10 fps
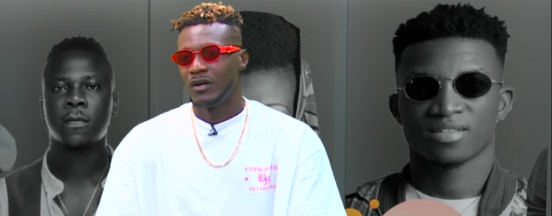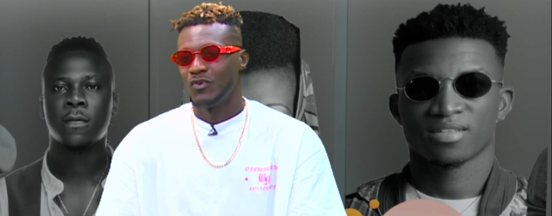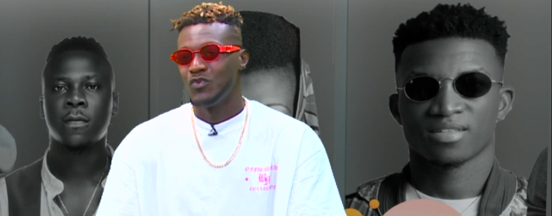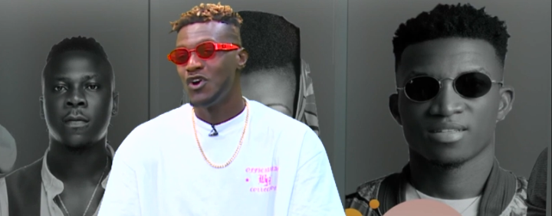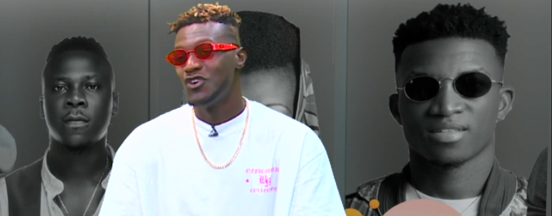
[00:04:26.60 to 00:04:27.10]

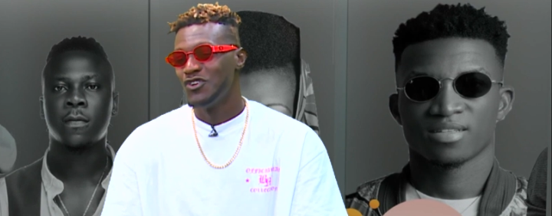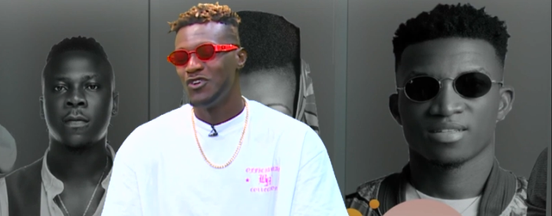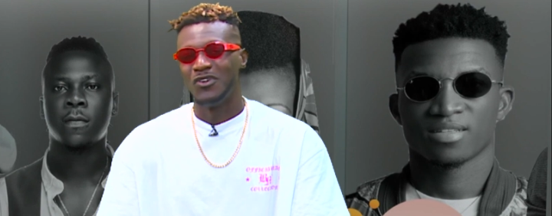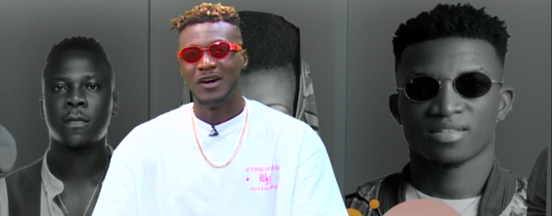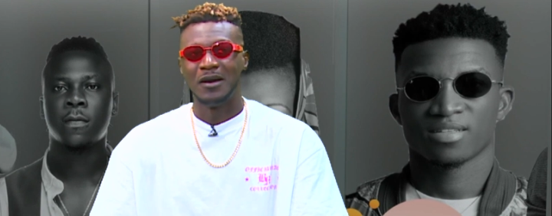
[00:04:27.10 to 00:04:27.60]
Speaker 1: Uh, we all
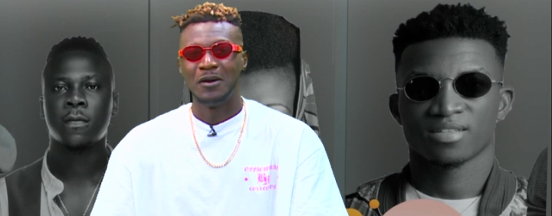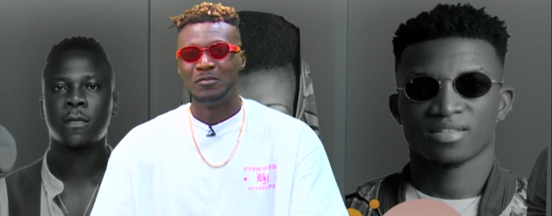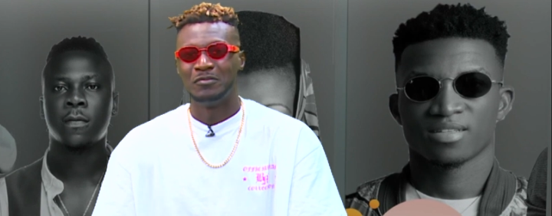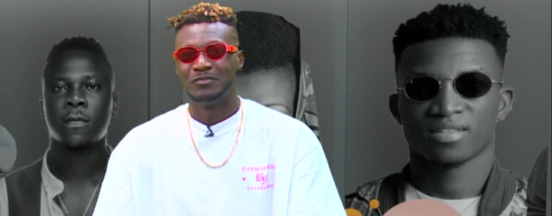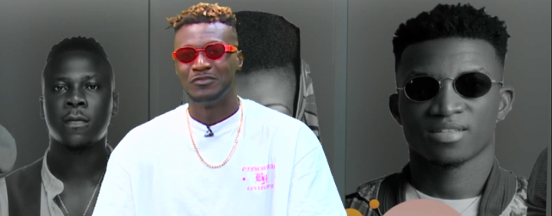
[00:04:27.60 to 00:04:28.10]
know.
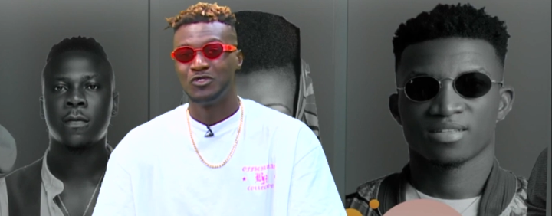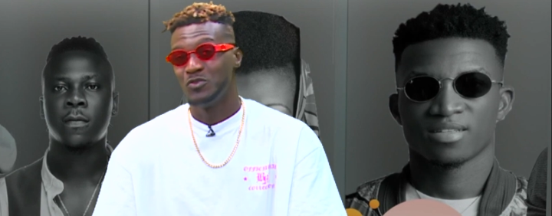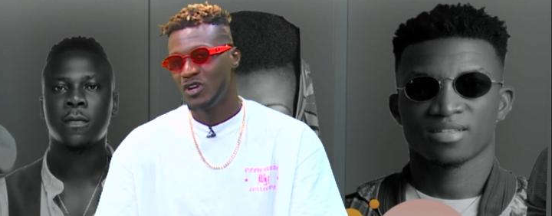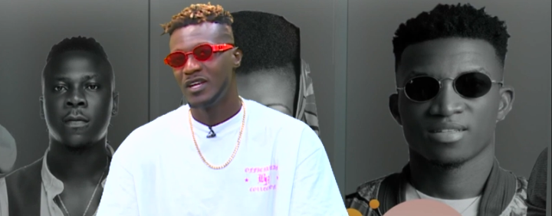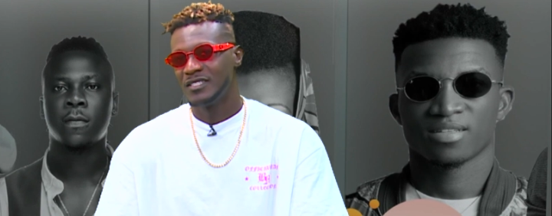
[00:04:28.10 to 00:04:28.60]
Um,
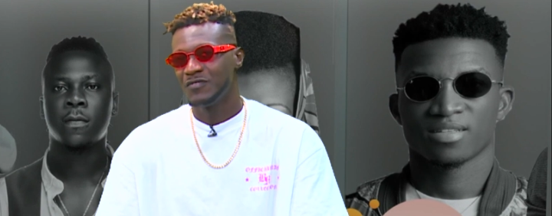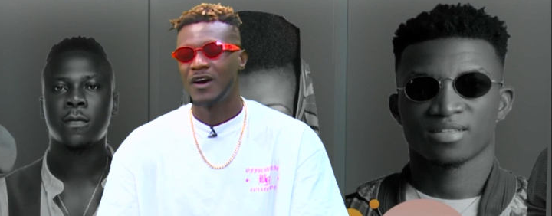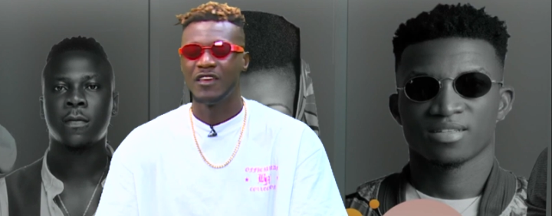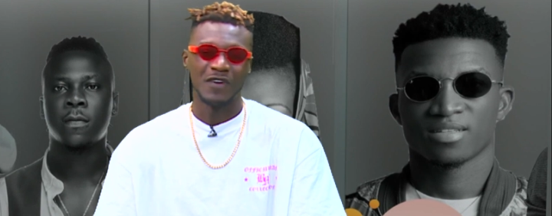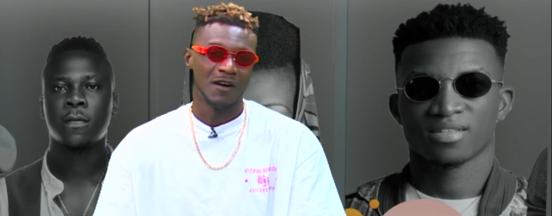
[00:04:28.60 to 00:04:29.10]
to be honest,
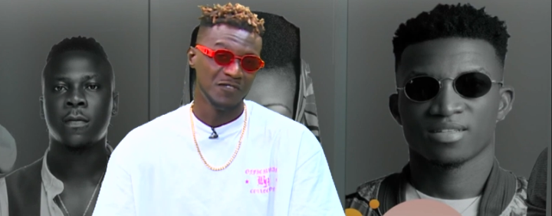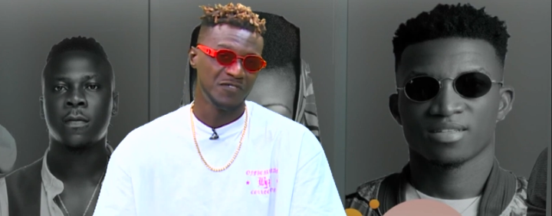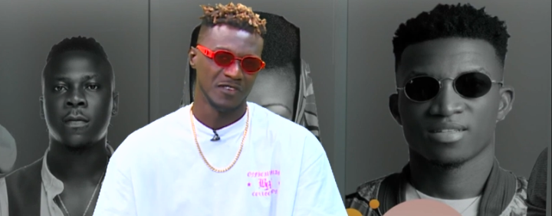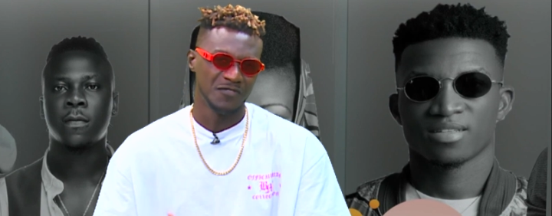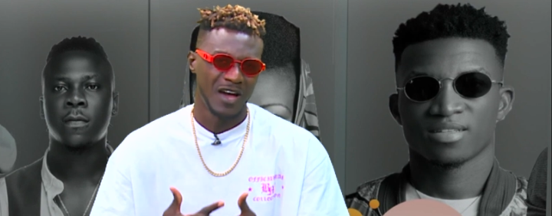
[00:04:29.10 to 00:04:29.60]
if I if I
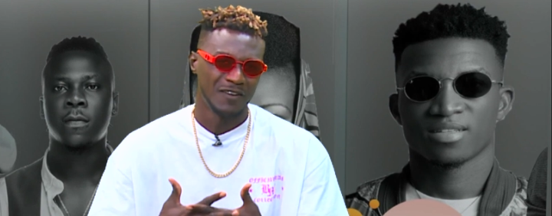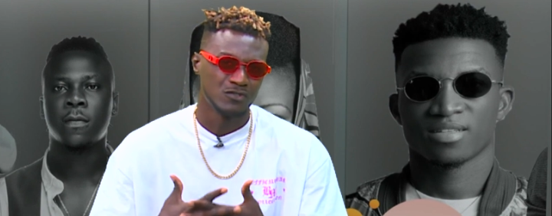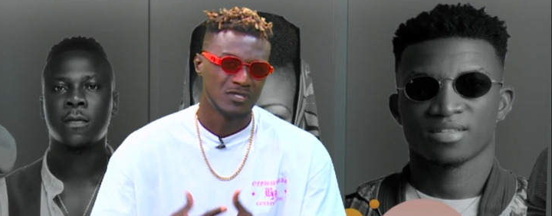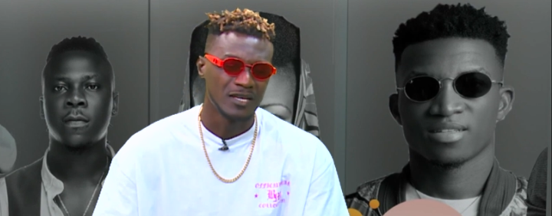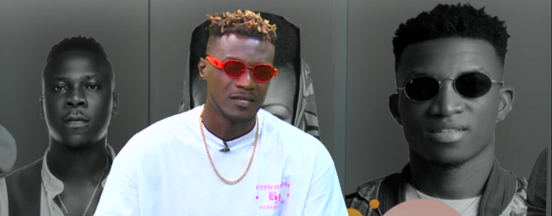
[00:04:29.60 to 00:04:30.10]
if, if I
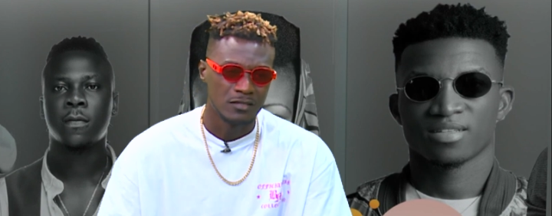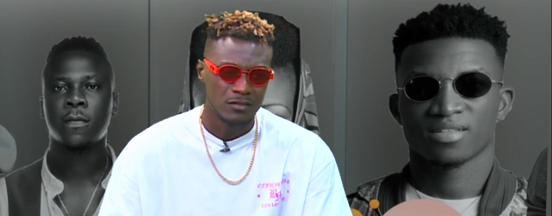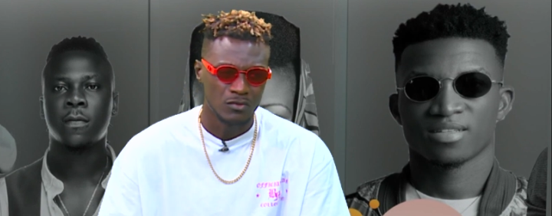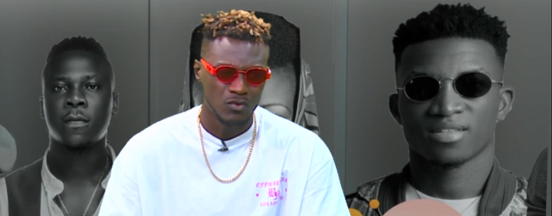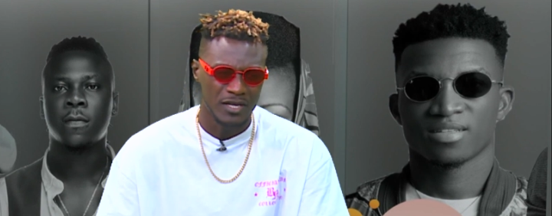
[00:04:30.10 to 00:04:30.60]
have to say
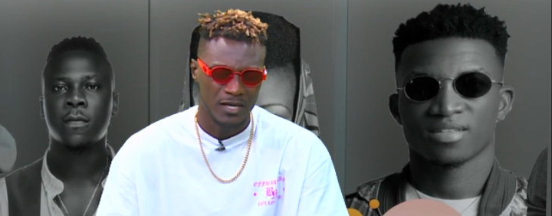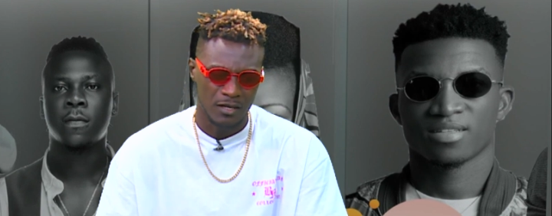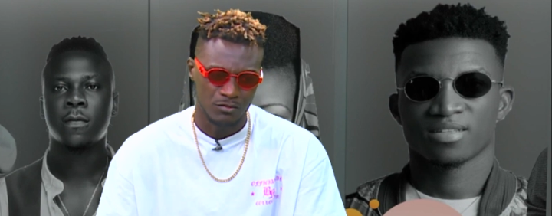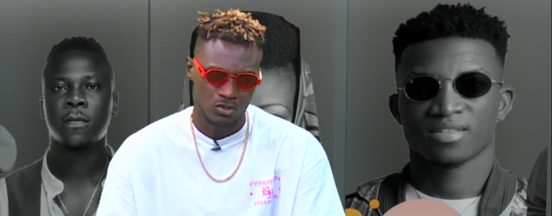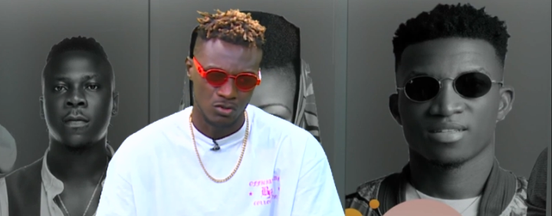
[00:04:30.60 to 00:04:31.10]
this, when it
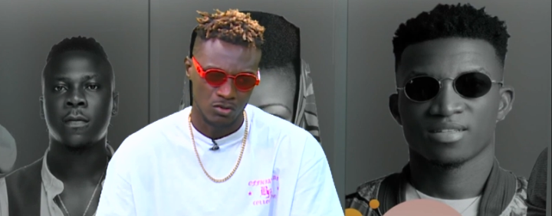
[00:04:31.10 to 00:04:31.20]
comes